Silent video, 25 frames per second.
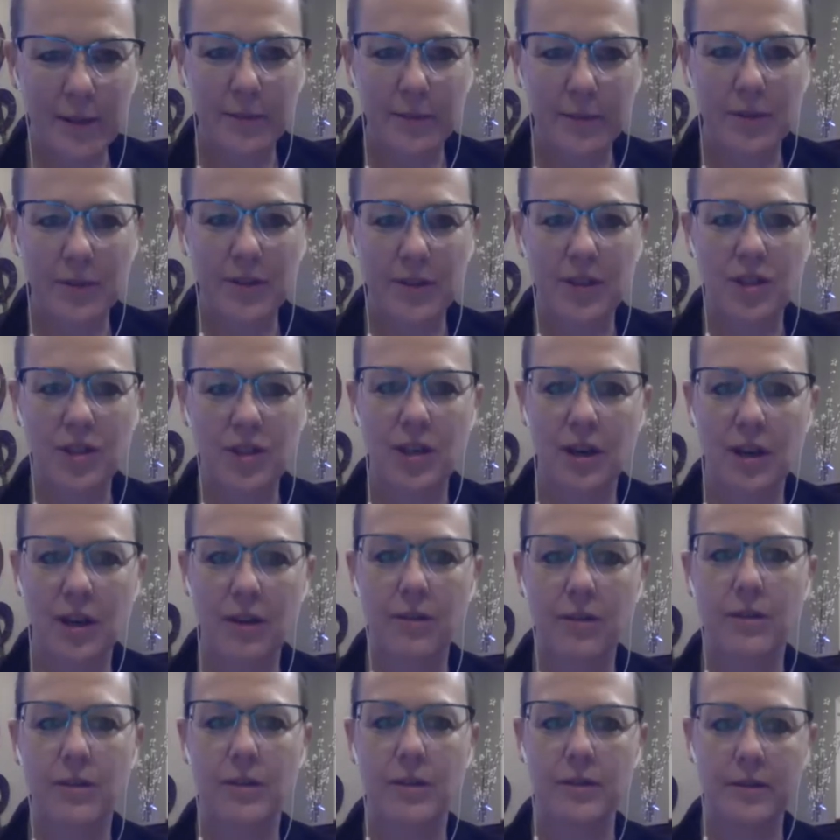to share
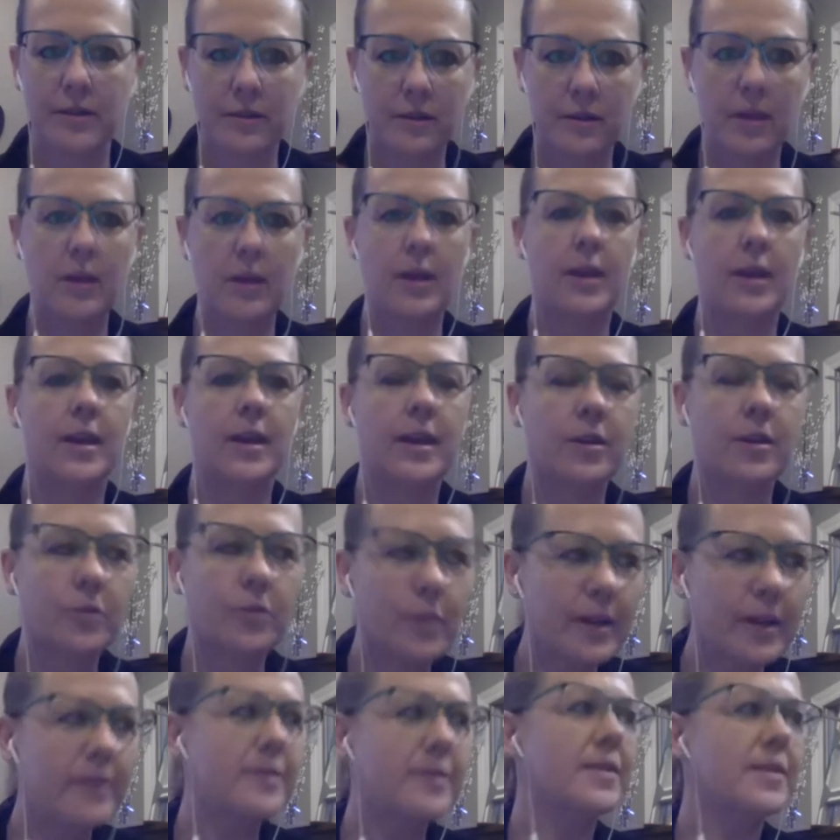this in
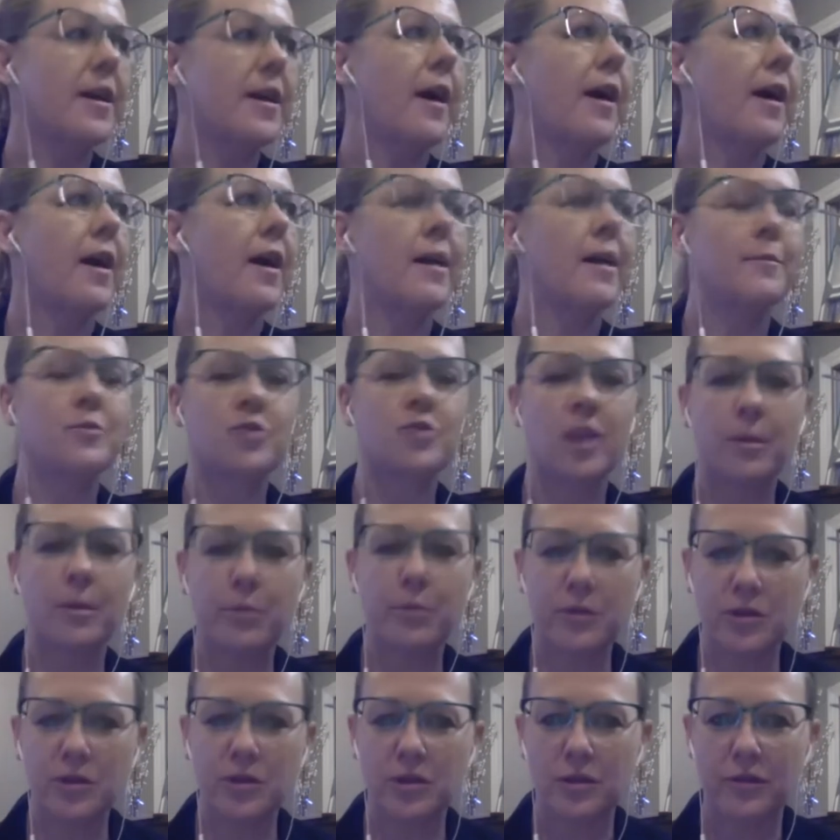real time,
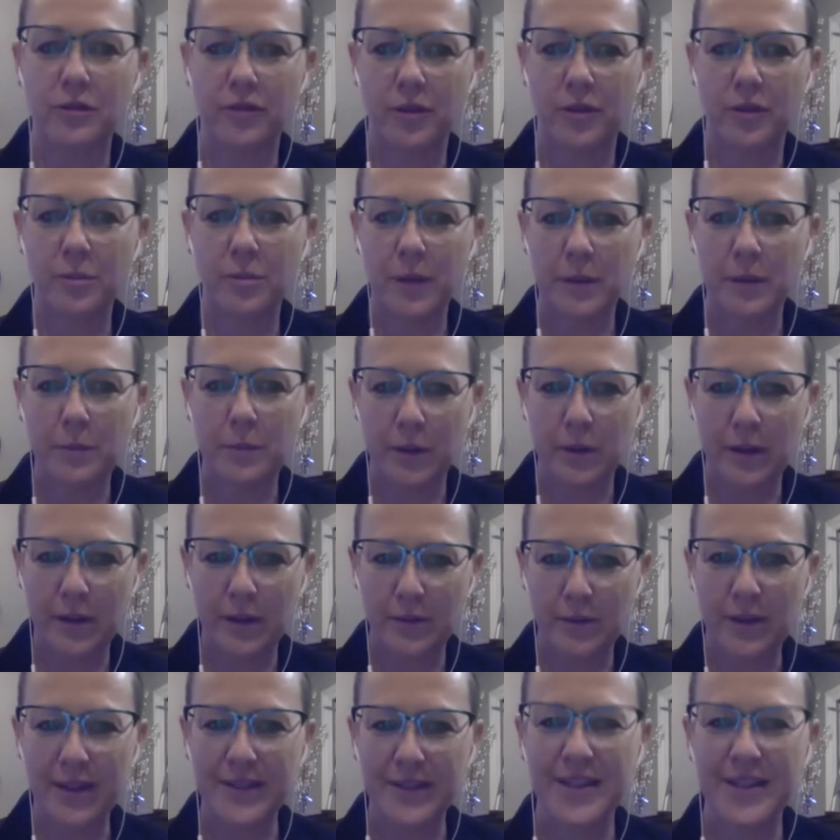troubleshoot for people in
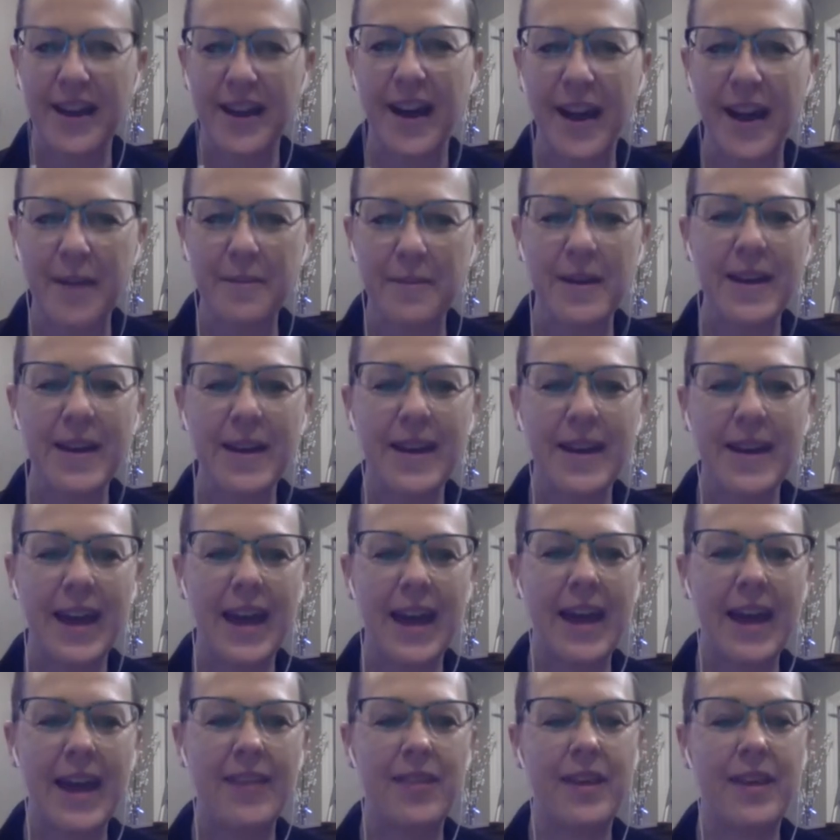real time,
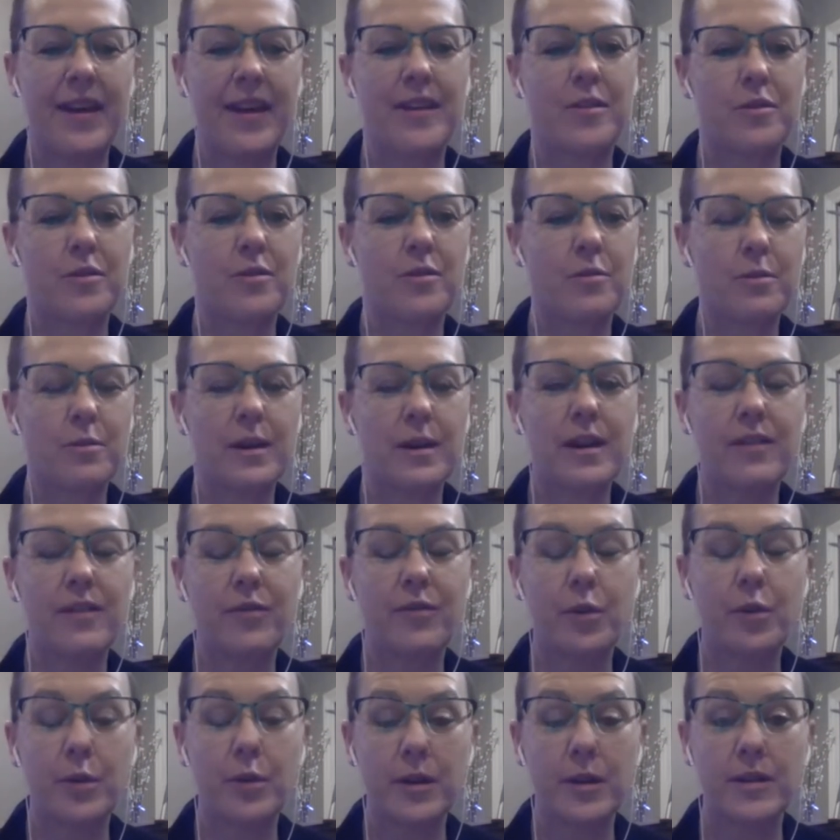and then really
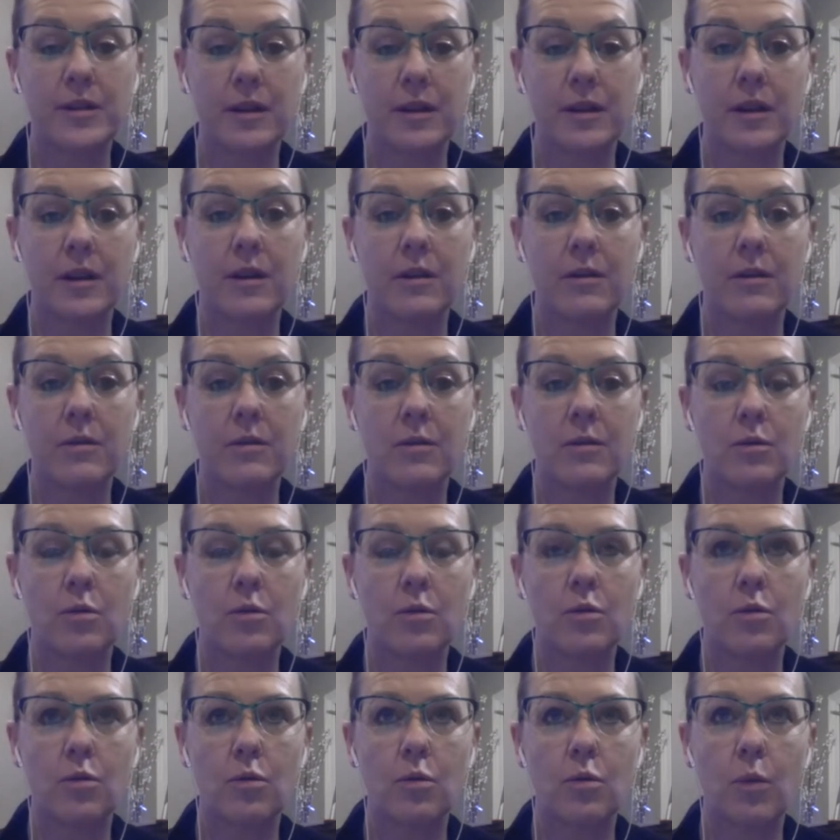focus on
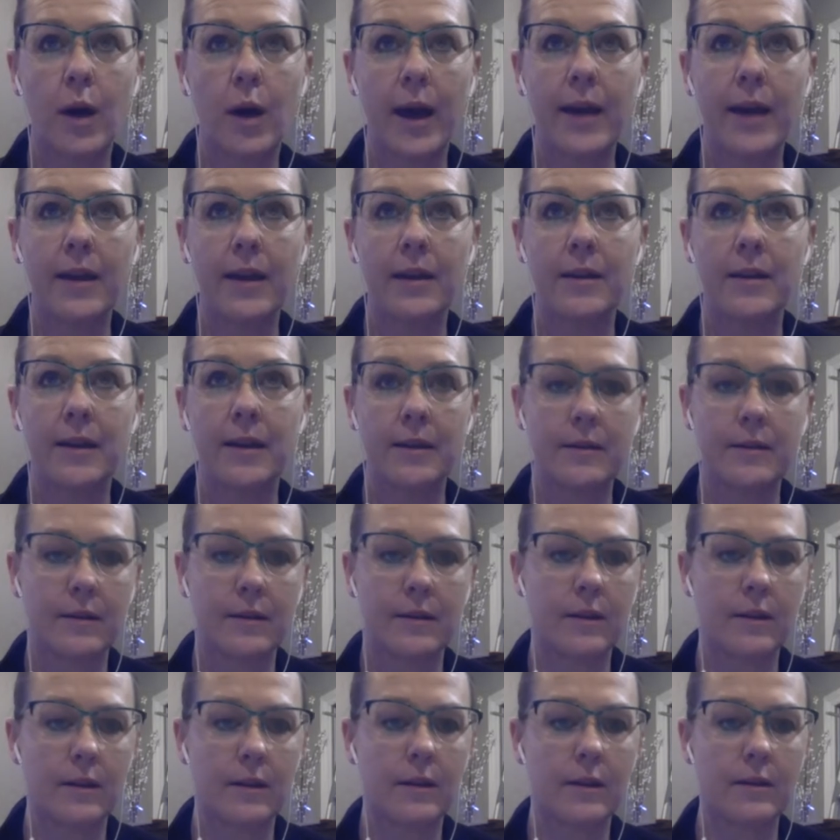why
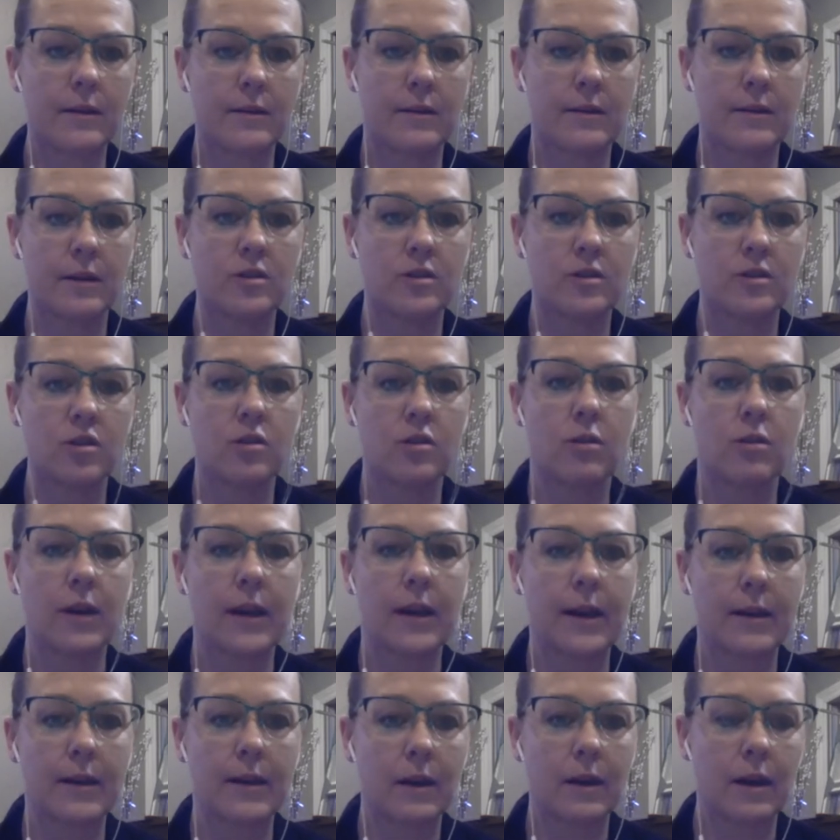Cadenza is such a great
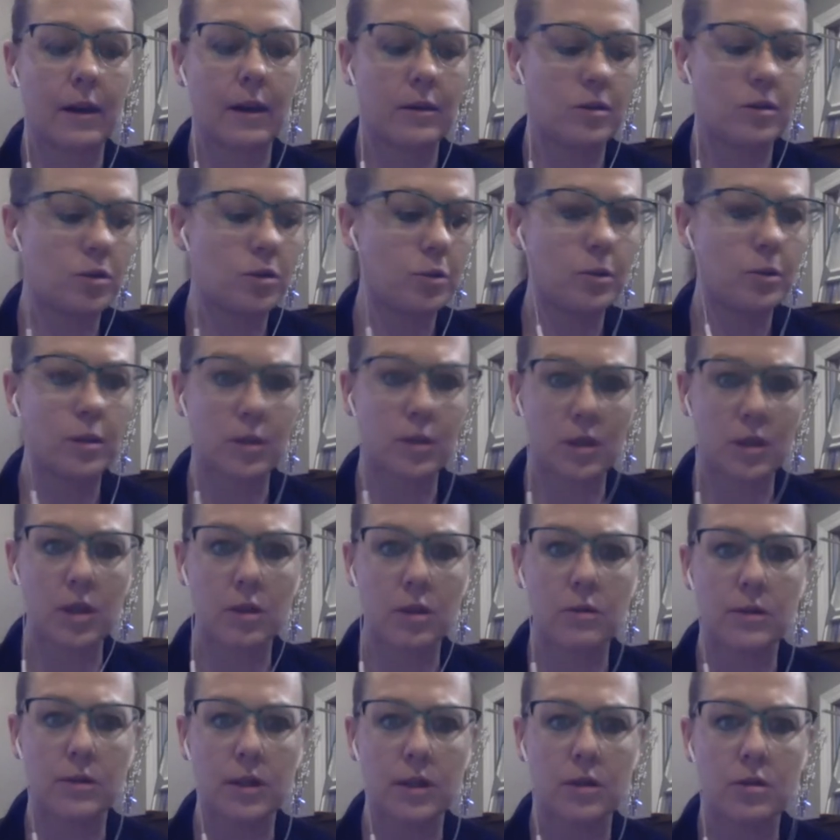tool to
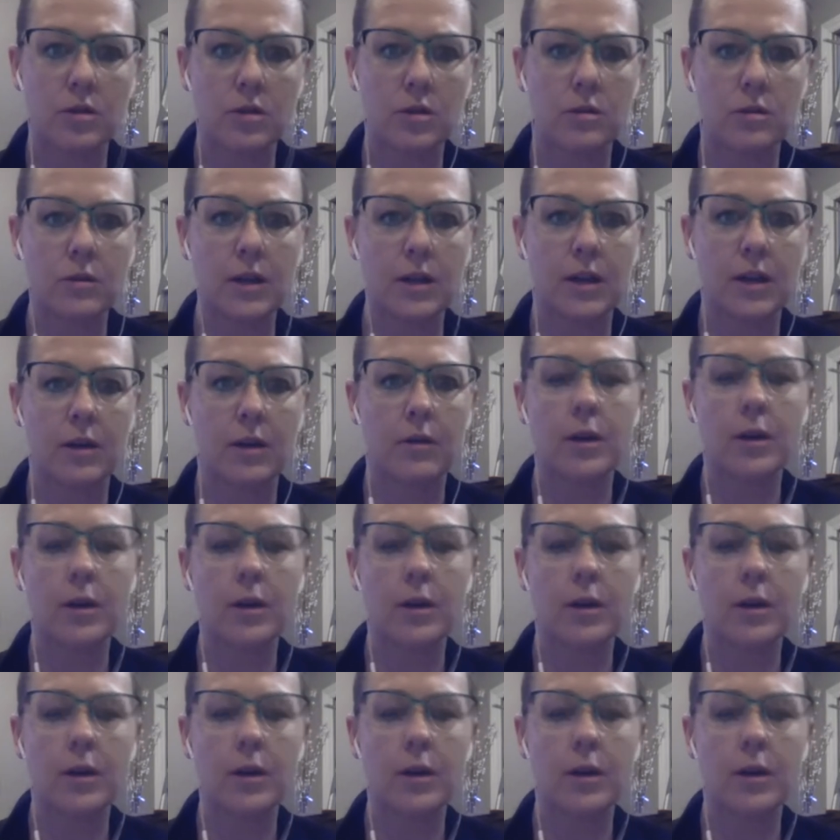use in your studio.